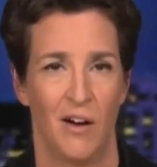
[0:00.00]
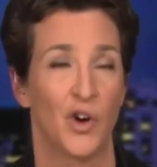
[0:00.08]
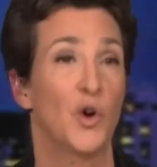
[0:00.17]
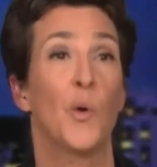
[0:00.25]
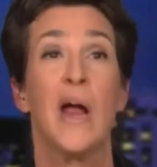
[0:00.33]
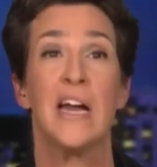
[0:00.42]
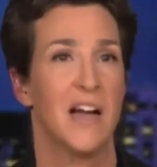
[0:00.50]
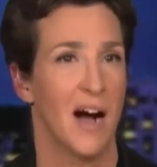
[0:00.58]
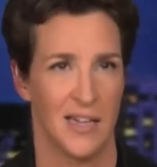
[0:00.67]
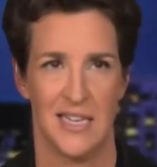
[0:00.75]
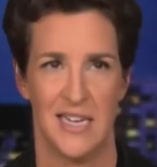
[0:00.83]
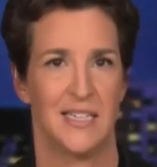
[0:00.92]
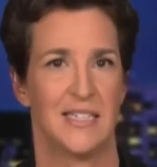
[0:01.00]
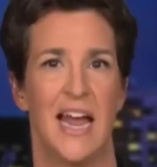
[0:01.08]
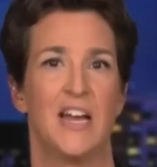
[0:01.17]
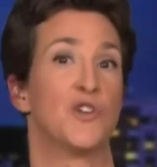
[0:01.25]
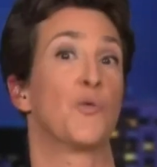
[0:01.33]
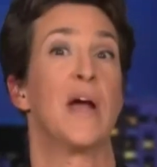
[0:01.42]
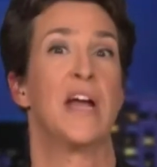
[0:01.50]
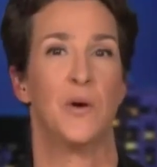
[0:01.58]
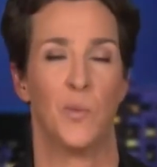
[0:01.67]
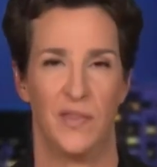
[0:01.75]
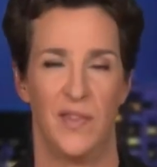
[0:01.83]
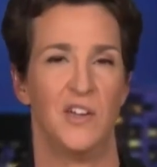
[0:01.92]
are great colleagues and great
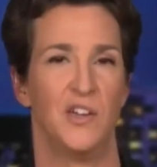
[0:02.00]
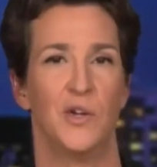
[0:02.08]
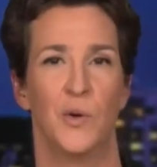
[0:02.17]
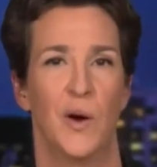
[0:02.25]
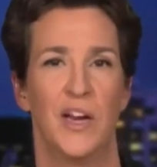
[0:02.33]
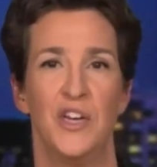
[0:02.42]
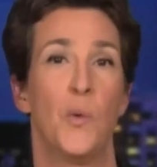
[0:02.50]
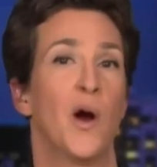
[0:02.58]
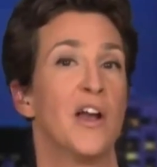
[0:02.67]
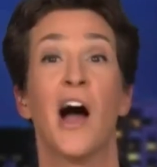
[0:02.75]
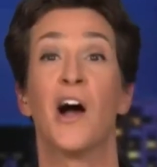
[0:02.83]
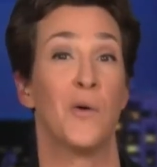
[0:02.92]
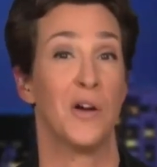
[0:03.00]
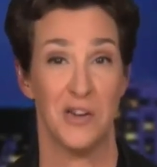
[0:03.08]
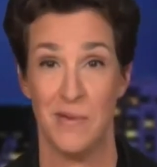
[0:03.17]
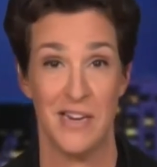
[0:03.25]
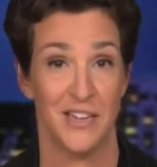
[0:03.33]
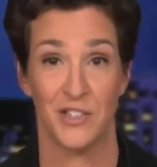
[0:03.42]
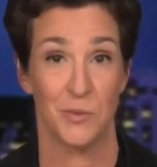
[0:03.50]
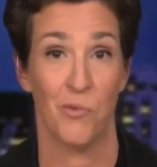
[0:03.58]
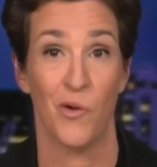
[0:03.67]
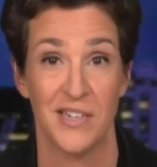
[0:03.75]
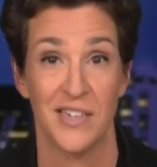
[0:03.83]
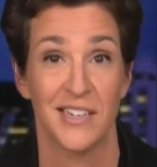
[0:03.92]
at what they do. And you are not going to be
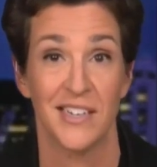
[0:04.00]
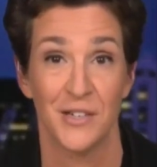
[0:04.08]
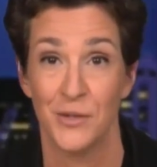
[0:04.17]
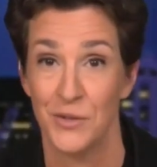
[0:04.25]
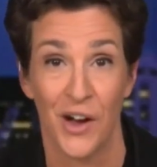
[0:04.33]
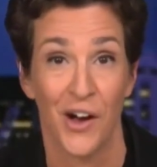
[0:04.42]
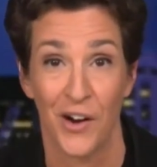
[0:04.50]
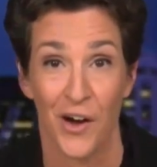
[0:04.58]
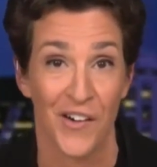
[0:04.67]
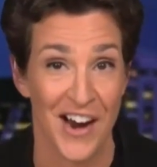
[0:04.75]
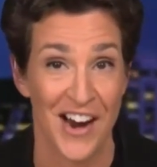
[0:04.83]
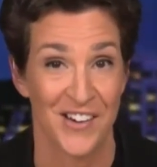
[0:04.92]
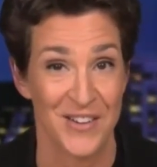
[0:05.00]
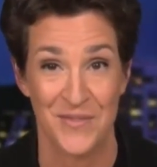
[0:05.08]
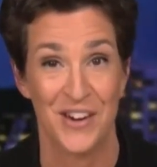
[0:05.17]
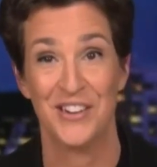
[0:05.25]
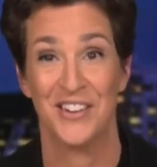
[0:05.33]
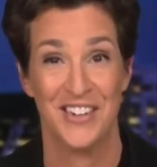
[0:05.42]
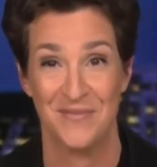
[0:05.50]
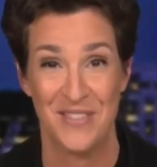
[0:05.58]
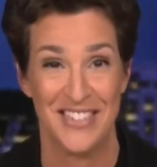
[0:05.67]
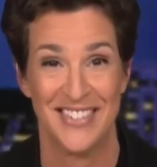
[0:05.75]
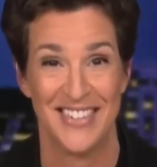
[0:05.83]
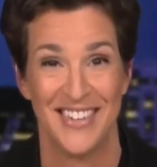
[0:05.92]
disappointed in who's on our air and what you're going to
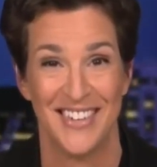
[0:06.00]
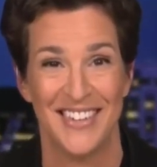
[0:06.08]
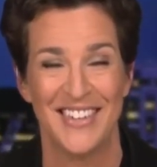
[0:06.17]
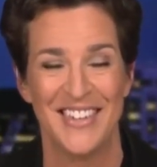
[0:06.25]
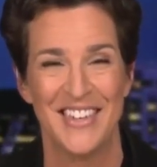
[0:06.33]
be seeing.